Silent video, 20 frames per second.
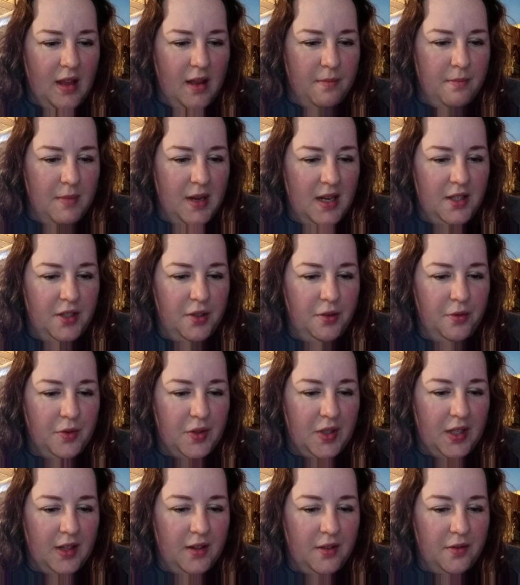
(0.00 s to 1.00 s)
Me too,
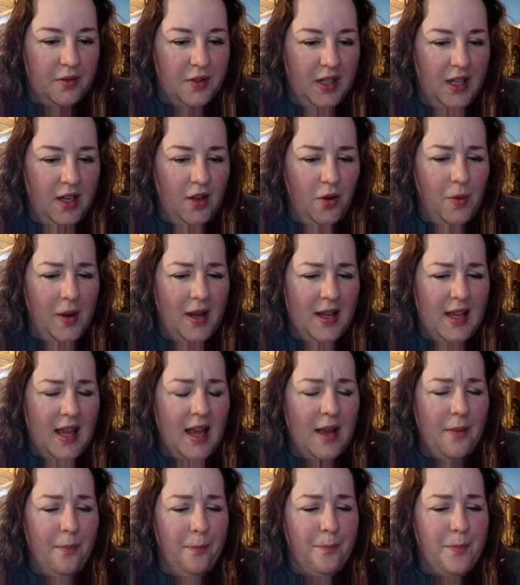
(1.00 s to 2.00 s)
said Lucy. Oh, I
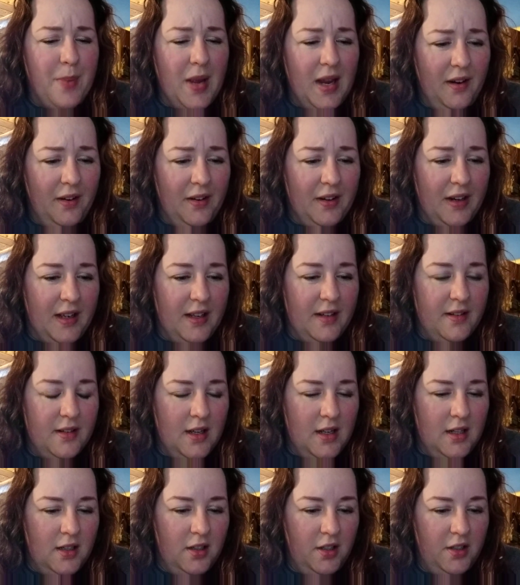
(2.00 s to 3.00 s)
can't bear it.
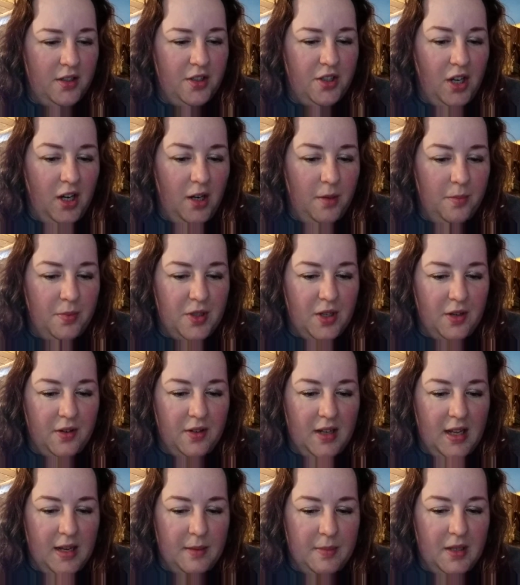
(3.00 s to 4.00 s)
Look sharp,
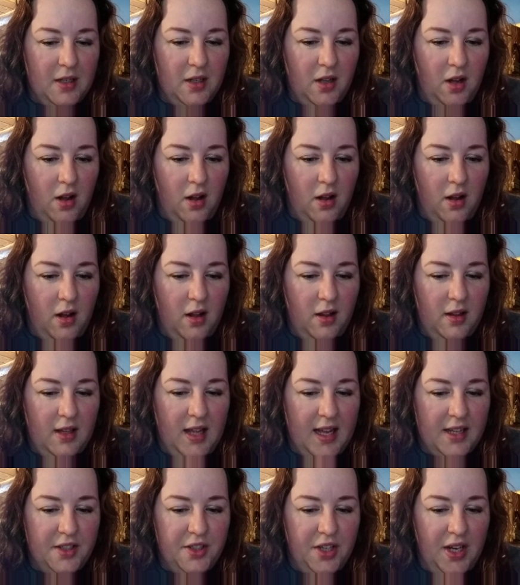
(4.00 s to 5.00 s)
shouted Edmund. All
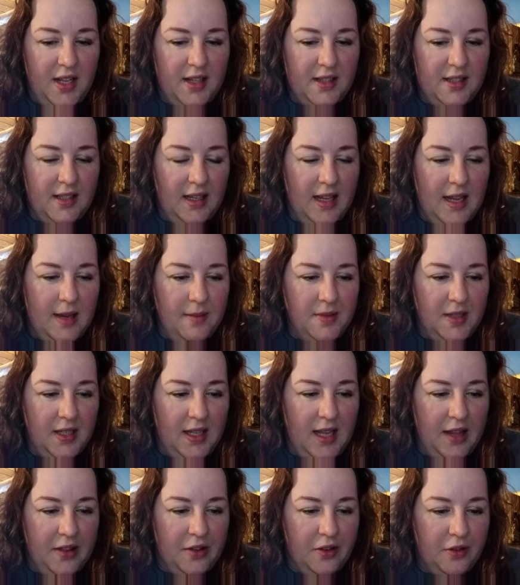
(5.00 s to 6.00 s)
catch hands and keep
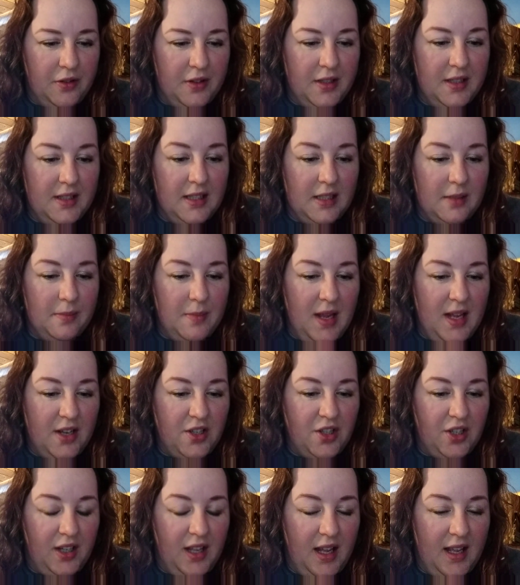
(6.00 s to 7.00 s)
together. This is
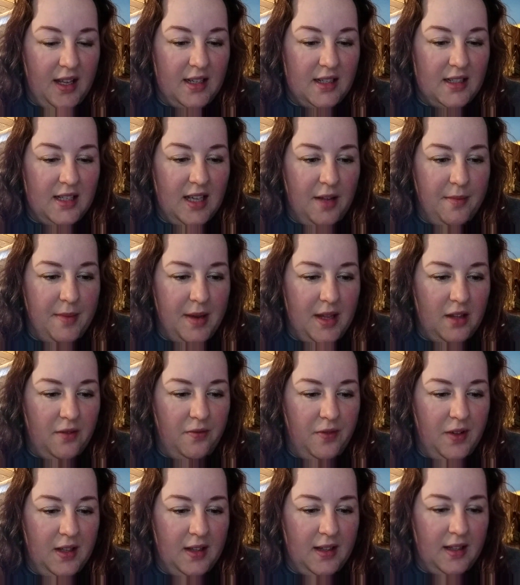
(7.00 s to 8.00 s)
magic. I can tell by the
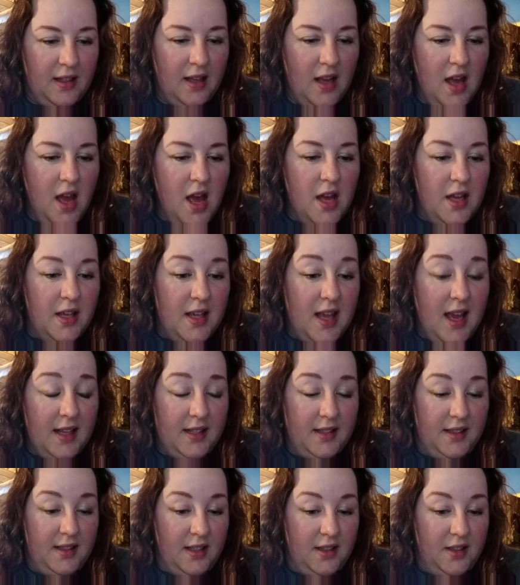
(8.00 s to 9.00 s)
feeling.
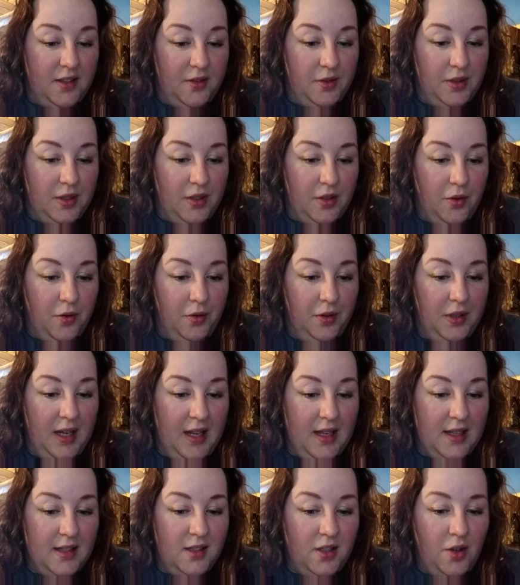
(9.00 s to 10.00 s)
Yes, said Susan. Hold
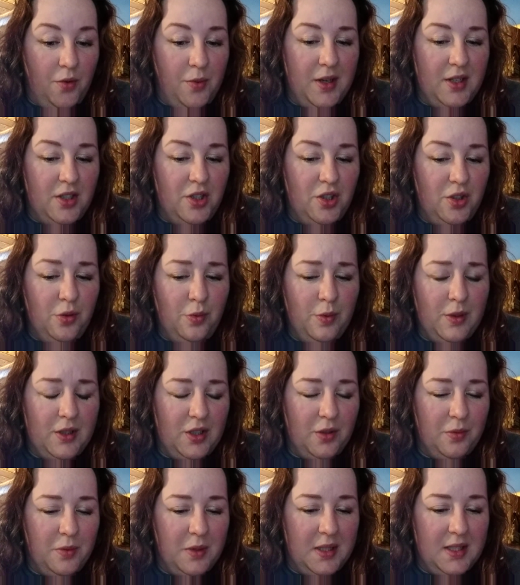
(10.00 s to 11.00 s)
hands. Oh, I do
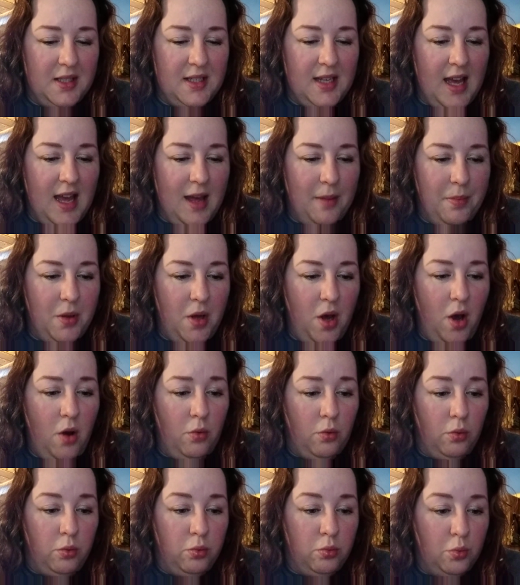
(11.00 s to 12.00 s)
wish it would stop.
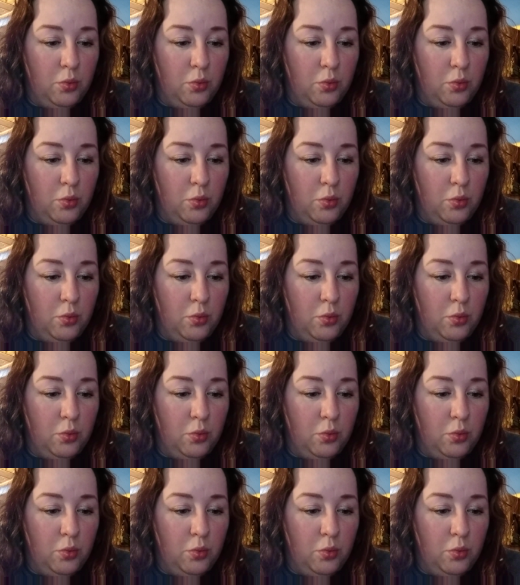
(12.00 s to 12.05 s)
Oh!